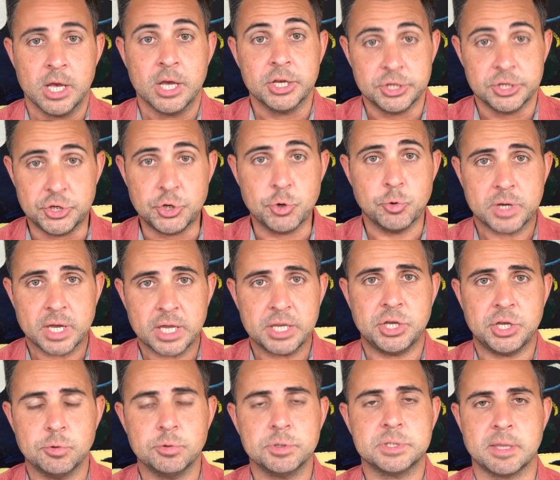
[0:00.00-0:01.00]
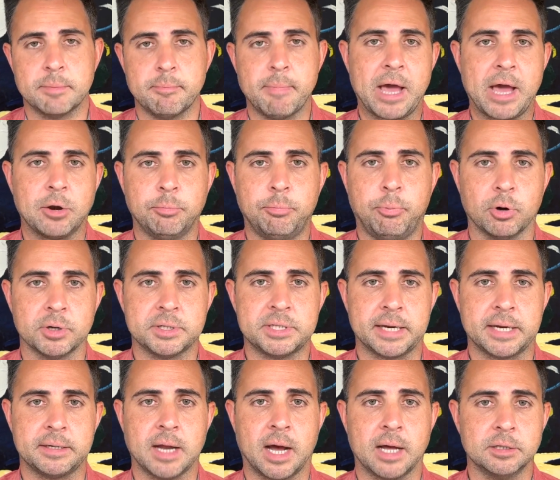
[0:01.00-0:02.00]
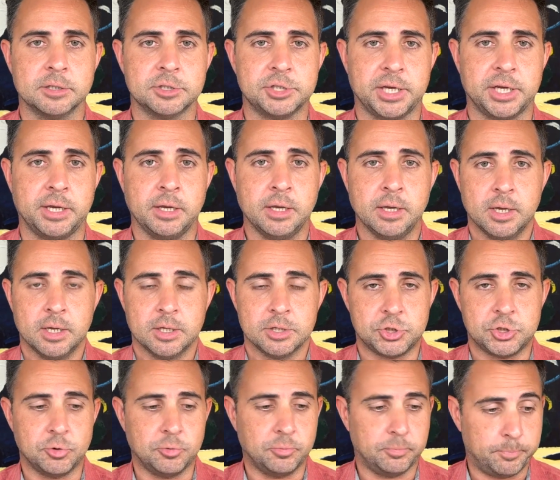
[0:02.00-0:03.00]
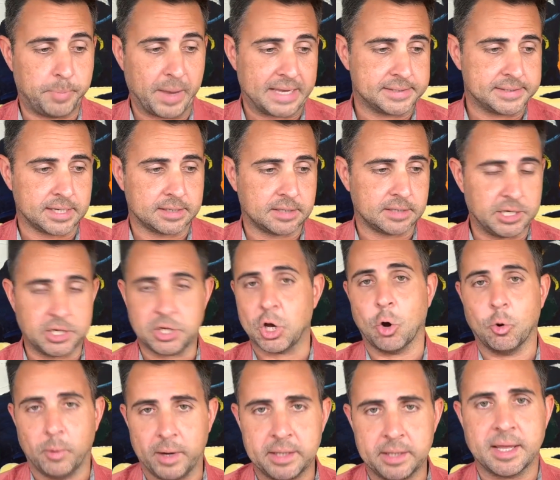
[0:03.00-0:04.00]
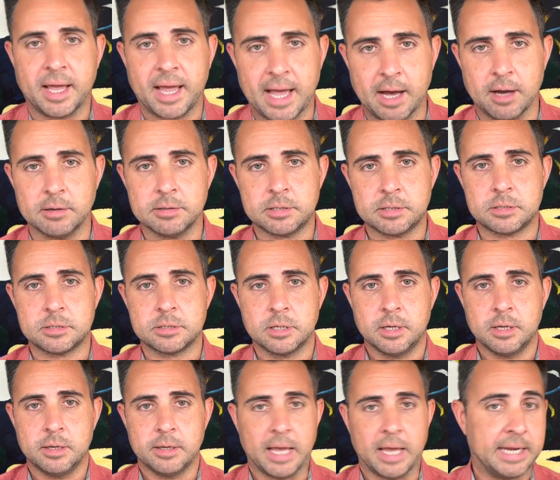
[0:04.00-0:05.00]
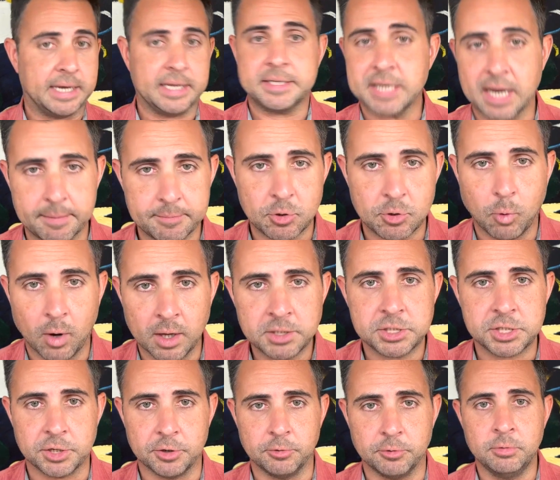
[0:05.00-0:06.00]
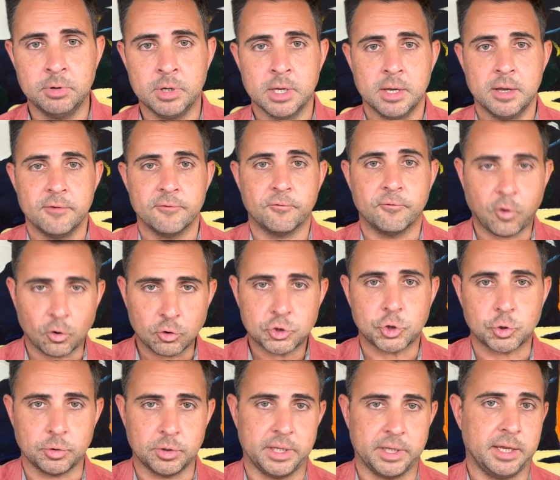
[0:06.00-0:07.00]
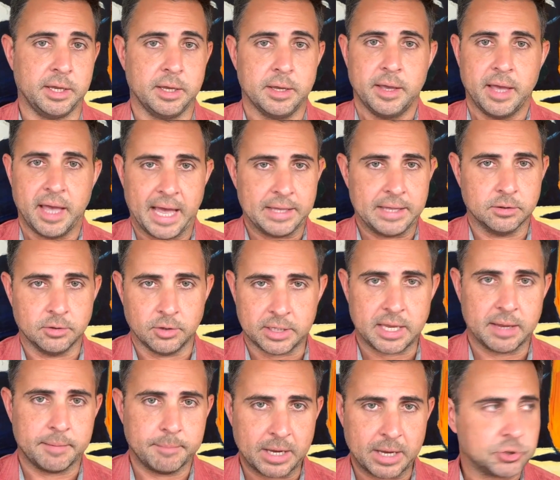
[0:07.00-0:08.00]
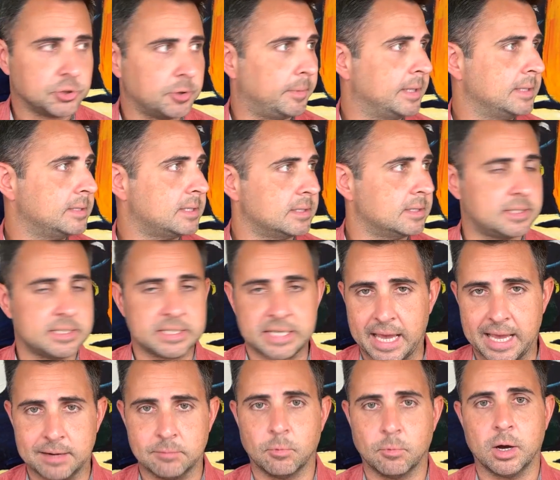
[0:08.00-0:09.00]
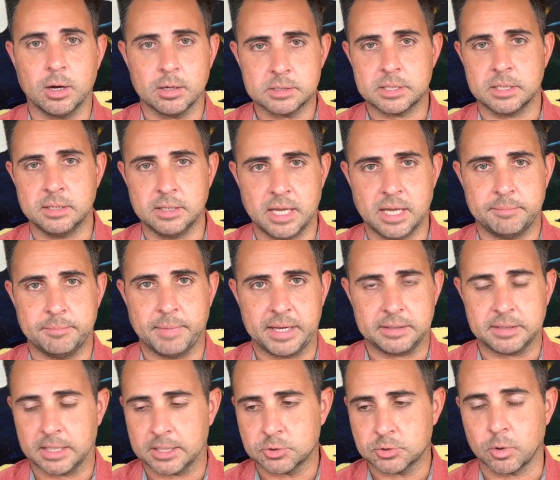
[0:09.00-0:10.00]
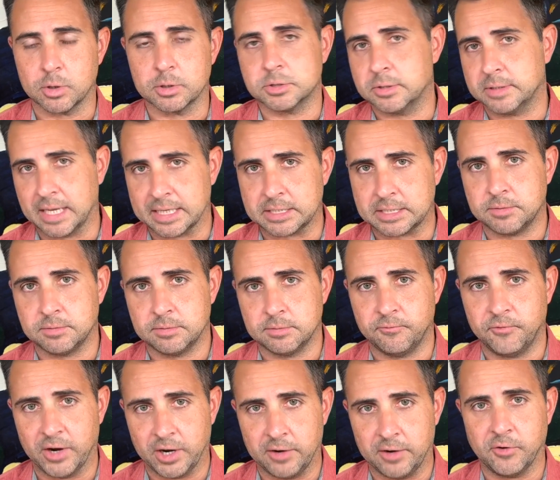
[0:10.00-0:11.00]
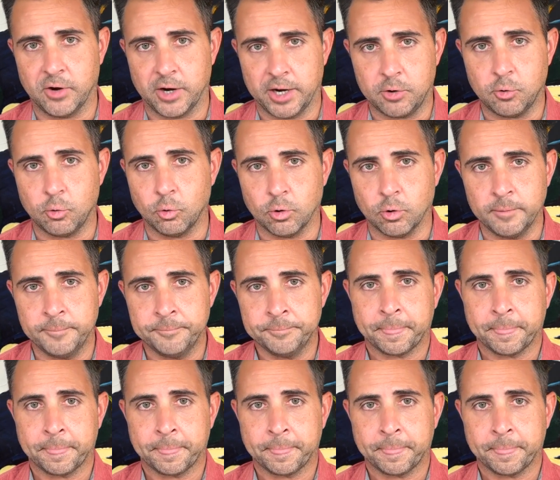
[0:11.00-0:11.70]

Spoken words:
you can use the Matterport technology to basically go in the house anytime you want to virtually and look at measurements and scan walls and make things work. So that's very, very cool